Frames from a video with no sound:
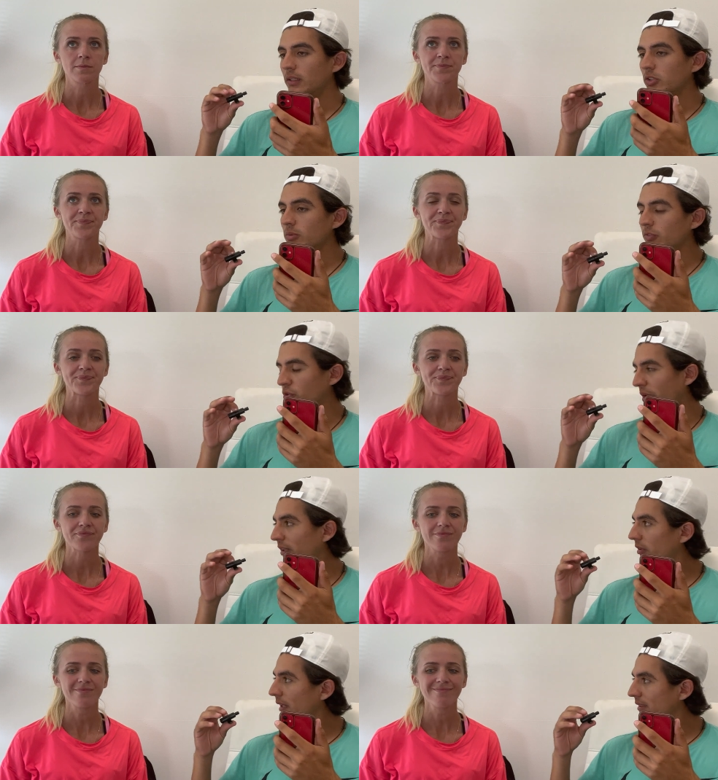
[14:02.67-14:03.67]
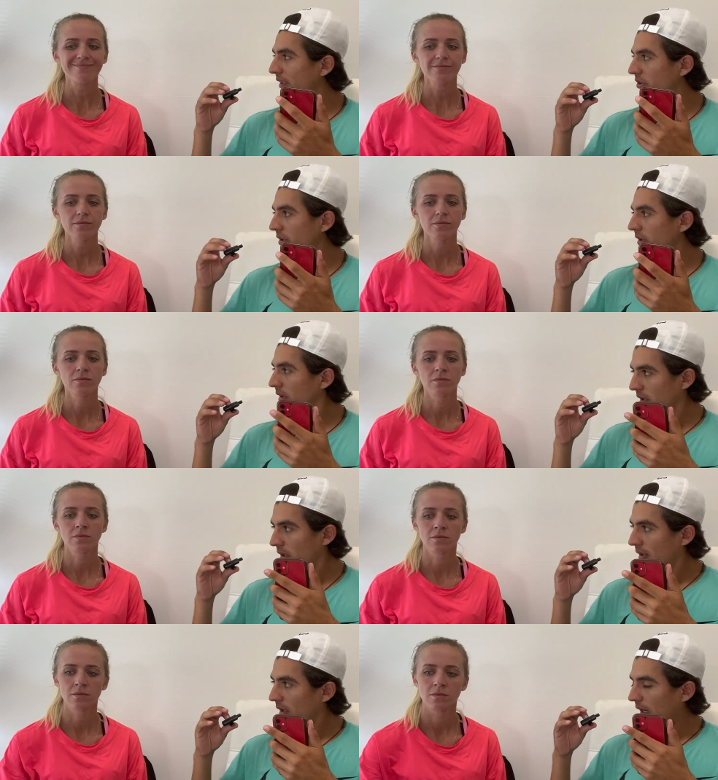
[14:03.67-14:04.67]
Speaker 1: in terms of training organization,
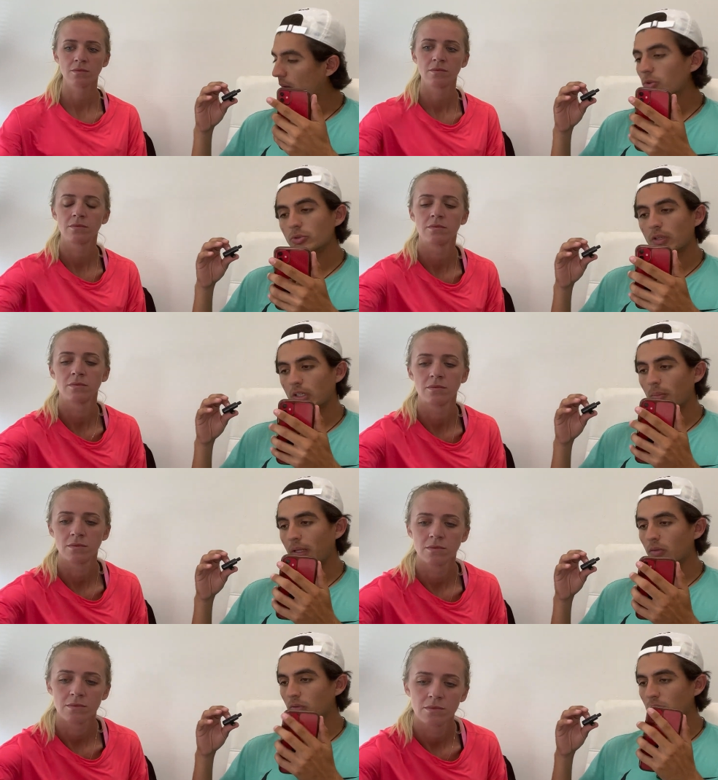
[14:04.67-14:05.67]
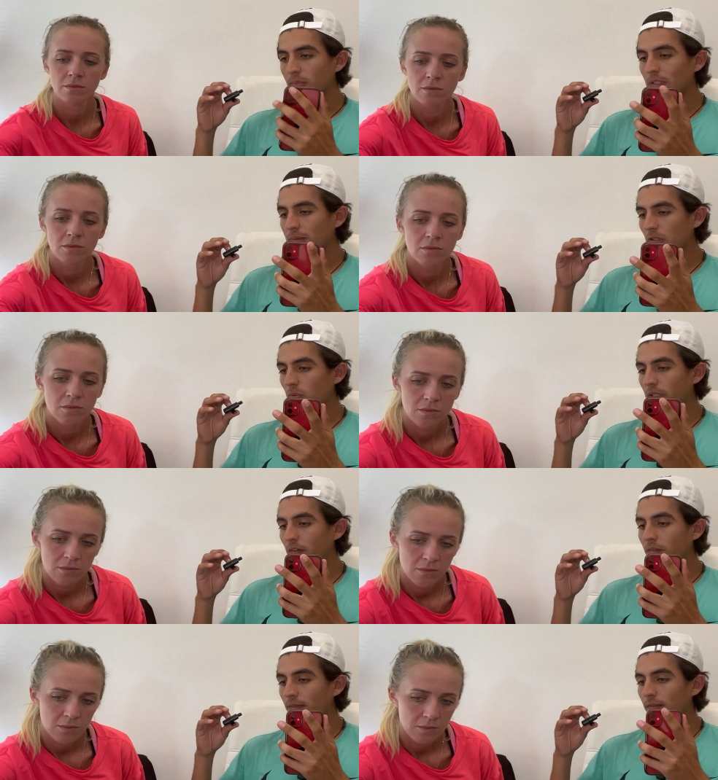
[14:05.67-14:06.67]
how would you recommend, or some tips that you would
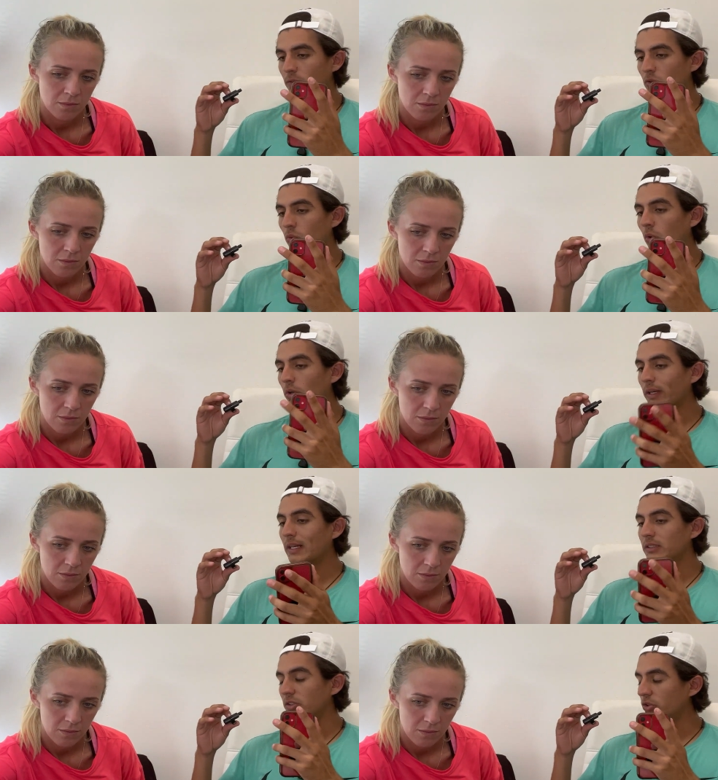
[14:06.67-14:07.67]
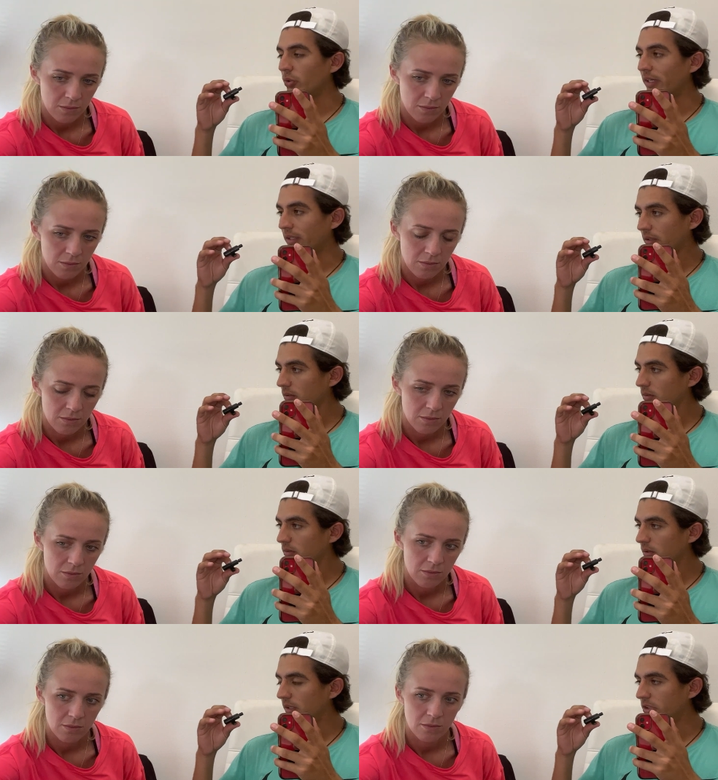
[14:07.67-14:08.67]
give to organize their training?
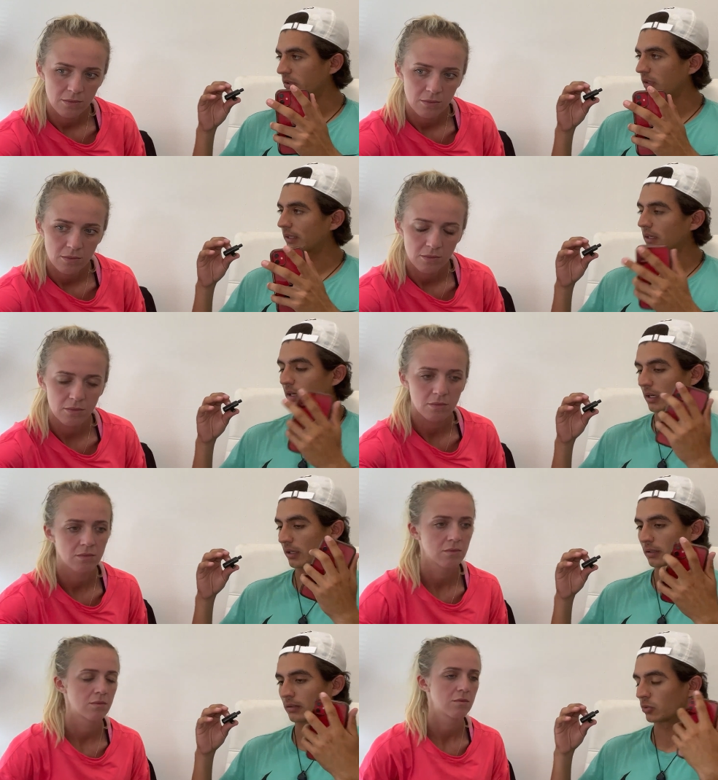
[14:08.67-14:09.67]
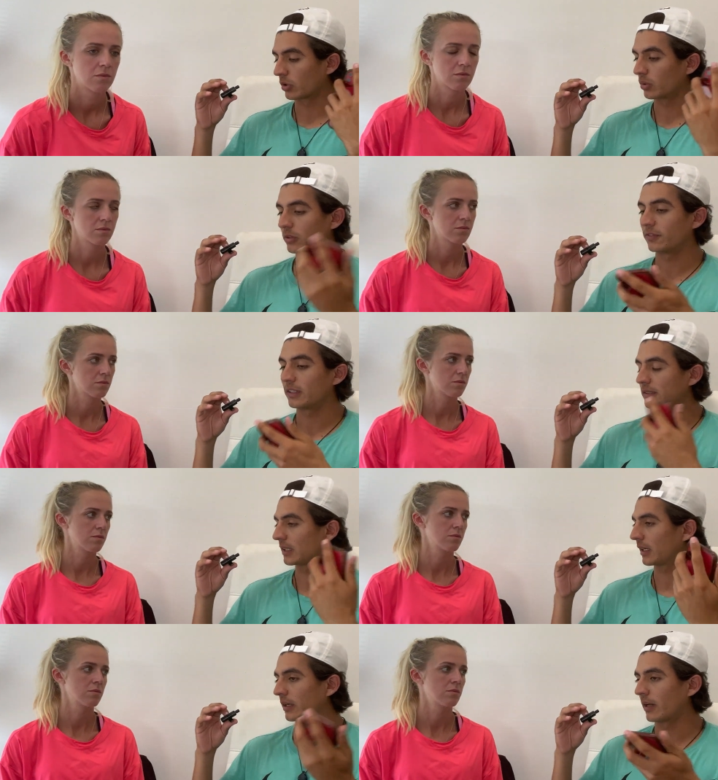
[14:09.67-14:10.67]
In general, like uh, to include the fitness
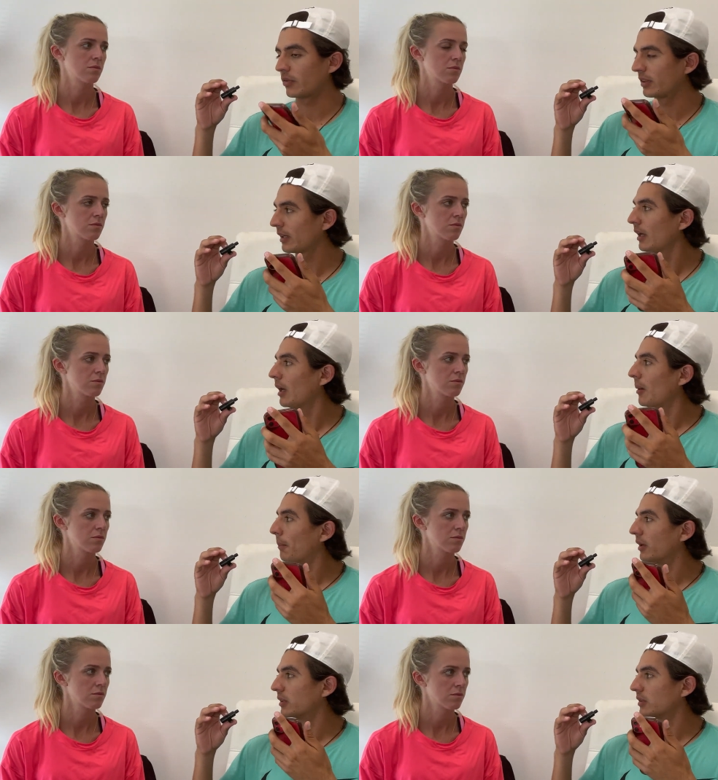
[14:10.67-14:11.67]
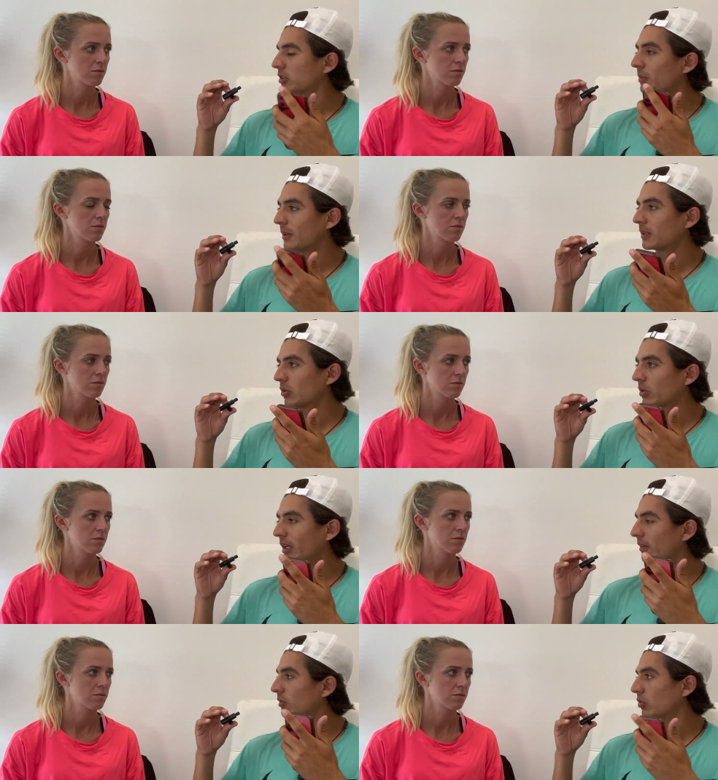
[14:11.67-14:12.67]
side and everything, but some tips that you would
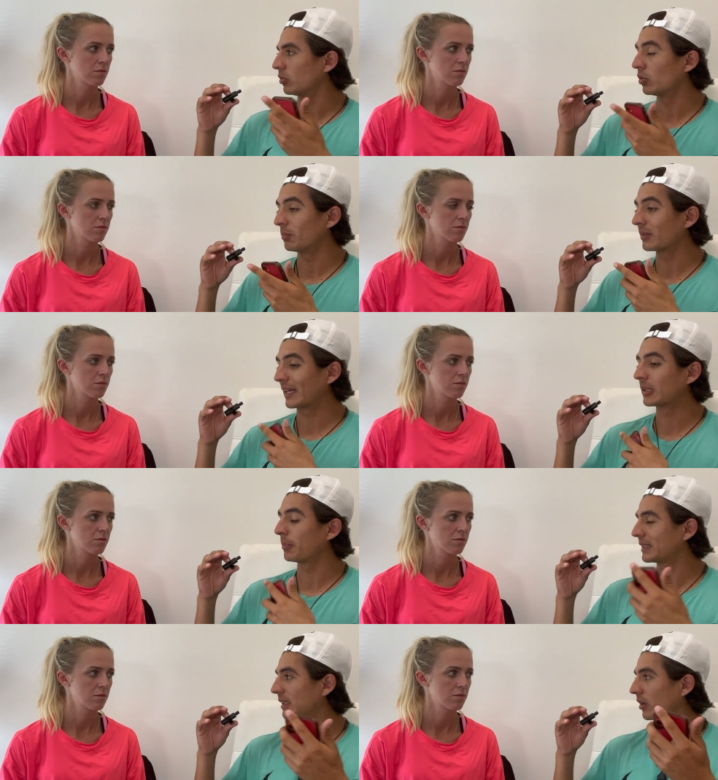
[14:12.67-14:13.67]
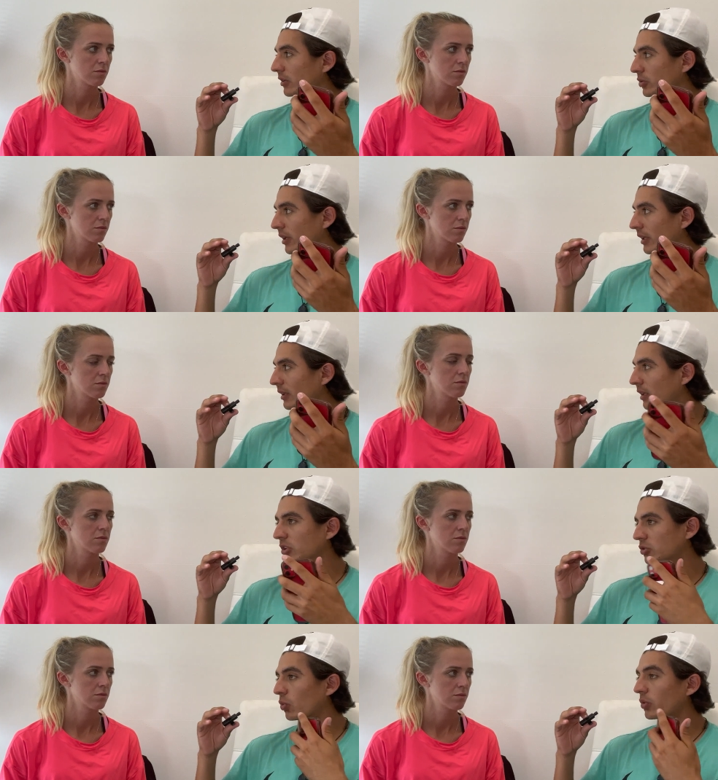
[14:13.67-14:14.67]
give them to do, get the best out of their training,
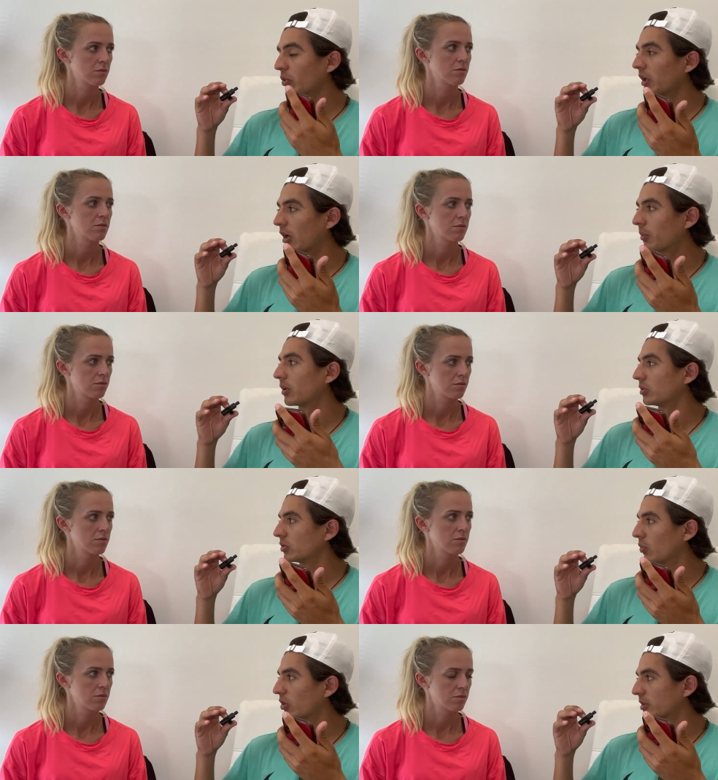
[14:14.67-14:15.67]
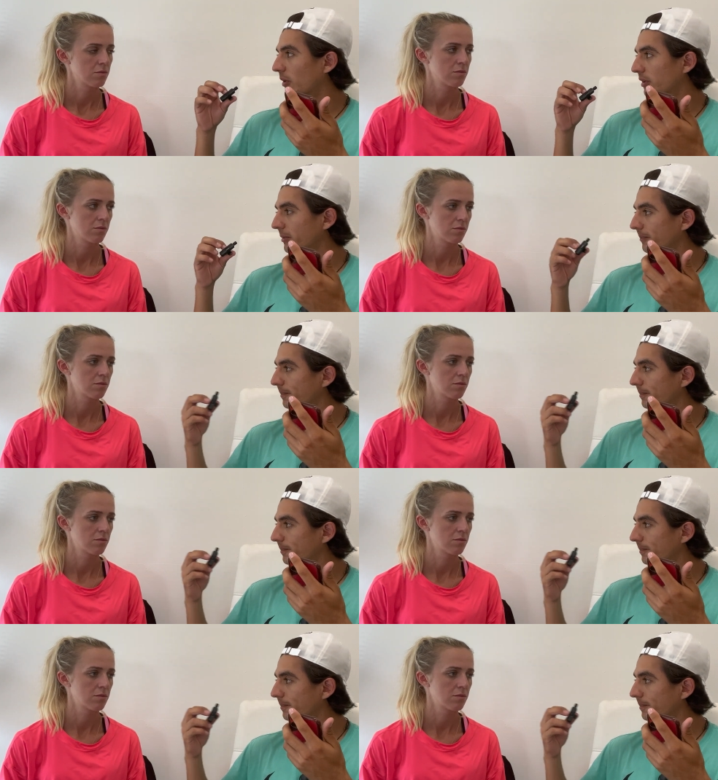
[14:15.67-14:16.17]
not just work really hard, but also work smart.